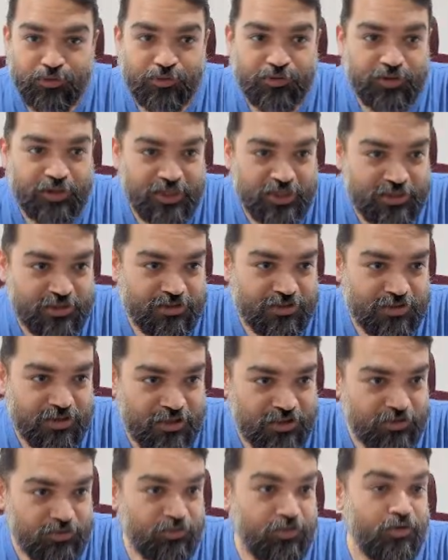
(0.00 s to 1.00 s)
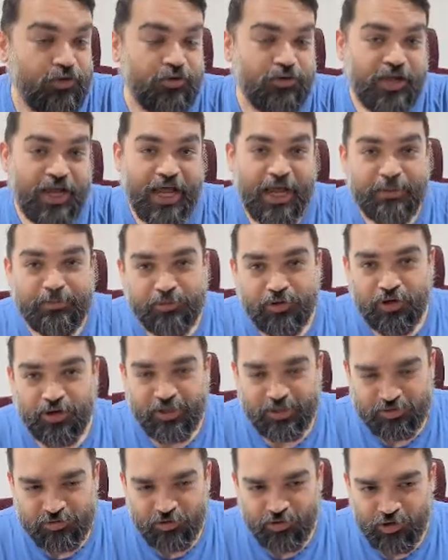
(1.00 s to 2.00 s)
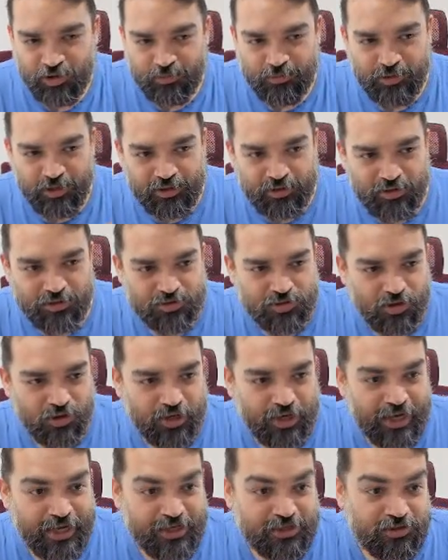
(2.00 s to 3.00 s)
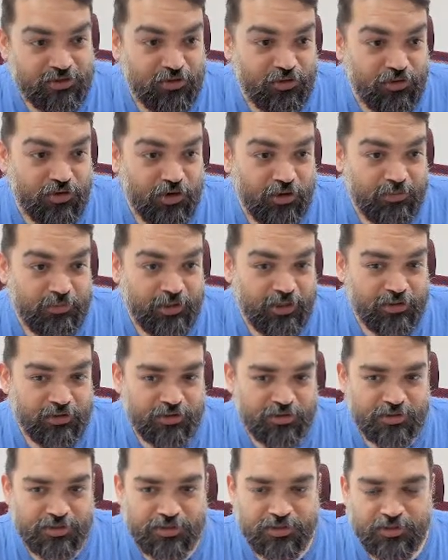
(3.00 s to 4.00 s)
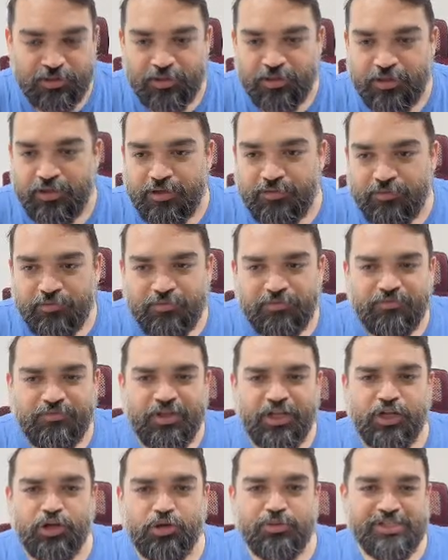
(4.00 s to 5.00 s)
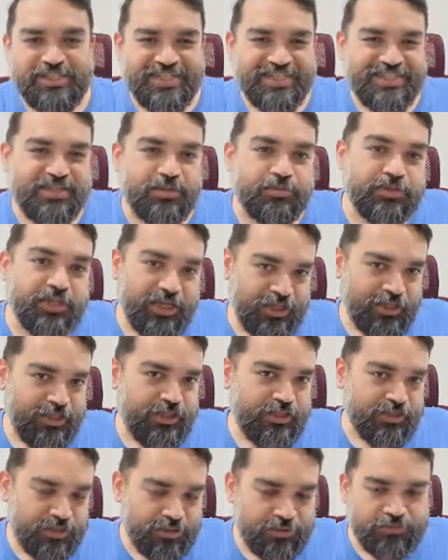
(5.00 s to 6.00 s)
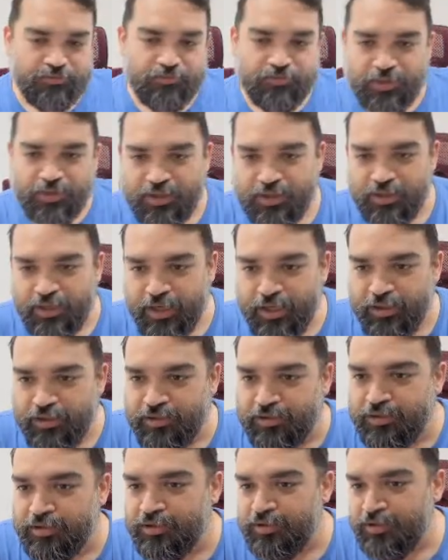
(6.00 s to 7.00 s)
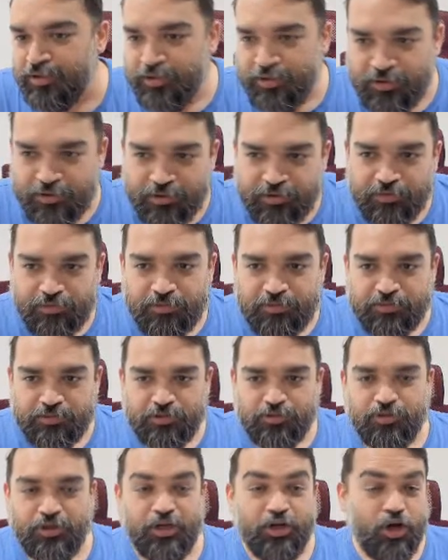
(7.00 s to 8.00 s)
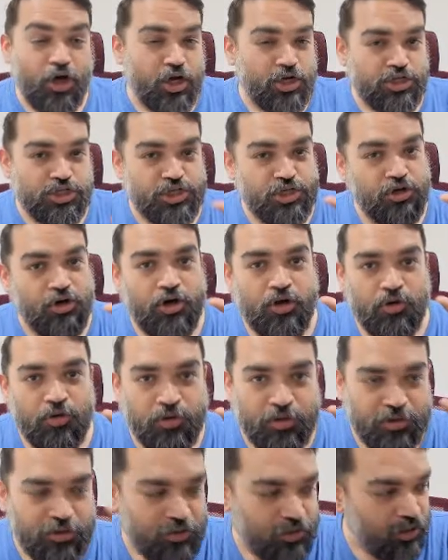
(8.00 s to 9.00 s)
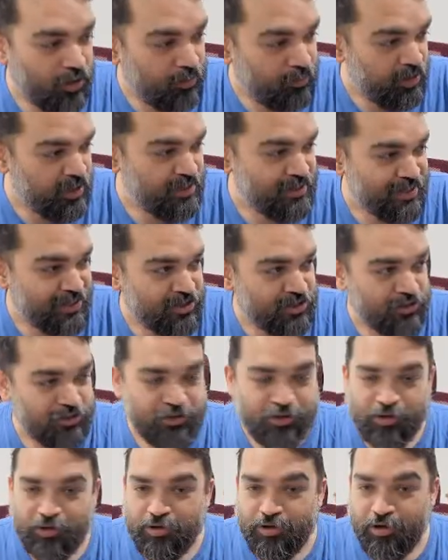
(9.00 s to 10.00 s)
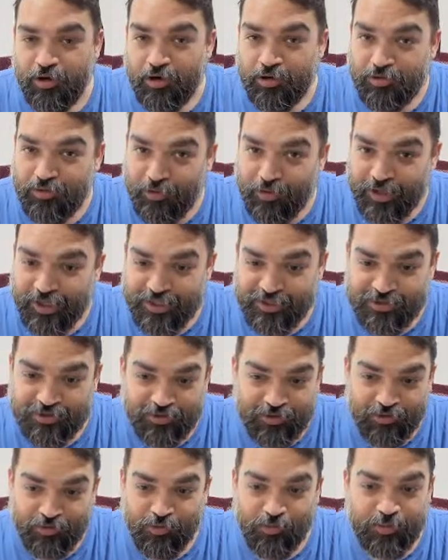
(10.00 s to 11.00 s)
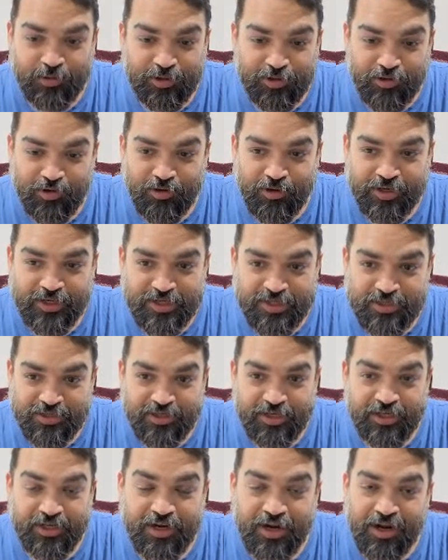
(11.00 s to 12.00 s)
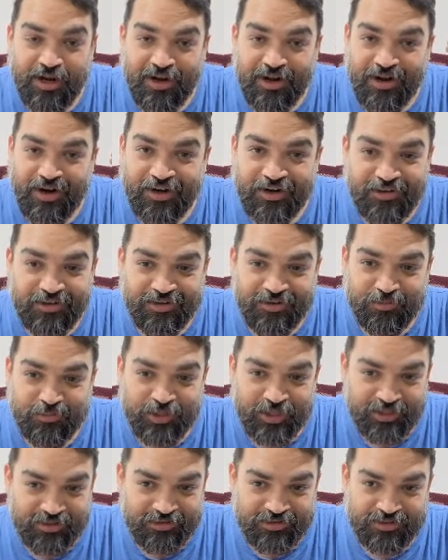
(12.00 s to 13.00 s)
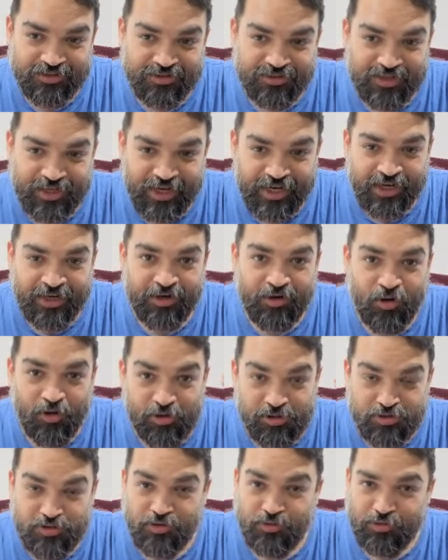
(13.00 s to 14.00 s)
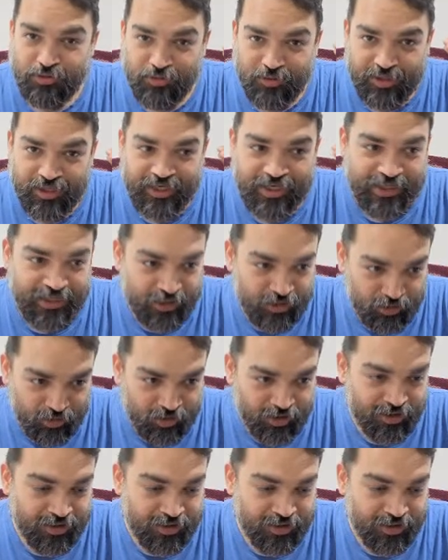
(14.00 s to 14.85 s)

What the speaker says: is to go to app.xo.builders or xo.builders, where you will see something like this, right? You can launch your own Hermes agent or Claude Code agent or OpenClaw agent in under a minute. And also you can link your